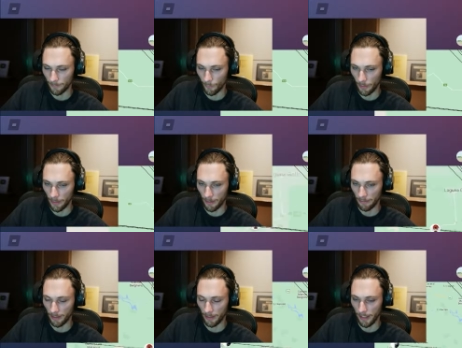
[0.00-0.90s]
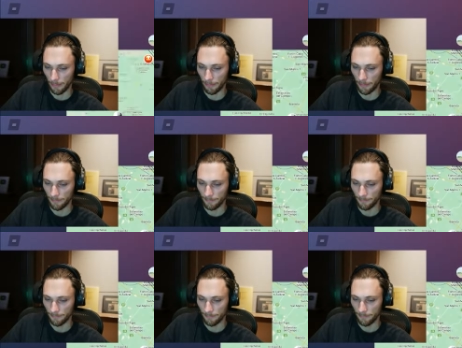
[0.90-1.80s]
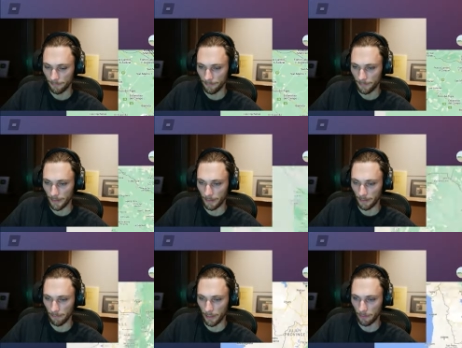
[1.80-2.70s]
We all fell off. And the round five